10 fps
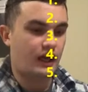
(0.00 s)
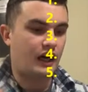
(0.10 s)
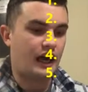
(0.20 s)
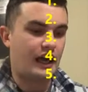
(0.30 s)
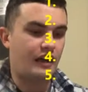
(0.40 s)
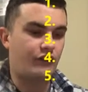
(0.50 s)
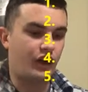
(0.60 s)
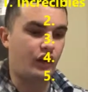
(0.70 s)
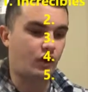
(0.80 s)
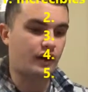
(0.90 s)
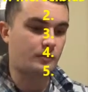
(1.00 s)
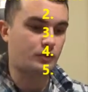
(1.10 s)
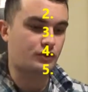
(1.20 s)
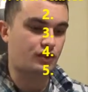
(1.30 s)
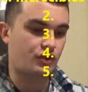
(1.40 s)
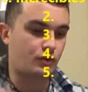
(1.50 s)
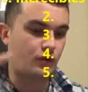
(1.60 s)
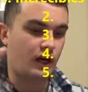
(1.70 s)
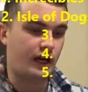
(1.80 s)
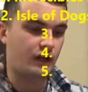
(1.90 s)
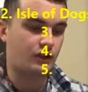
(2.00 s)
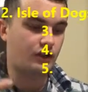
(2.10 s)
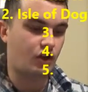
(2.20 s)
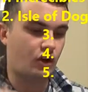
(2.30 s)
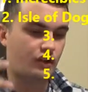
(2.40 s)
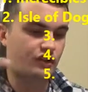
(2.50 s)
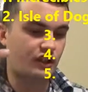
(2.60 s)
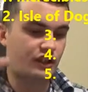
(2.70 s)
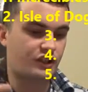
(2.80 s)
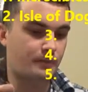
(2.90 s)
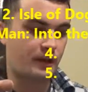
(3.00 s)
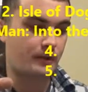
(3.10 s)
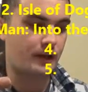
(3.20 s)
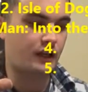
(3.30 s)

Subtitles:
I have Incredibles 2, Isle of Dogs, Spider-Man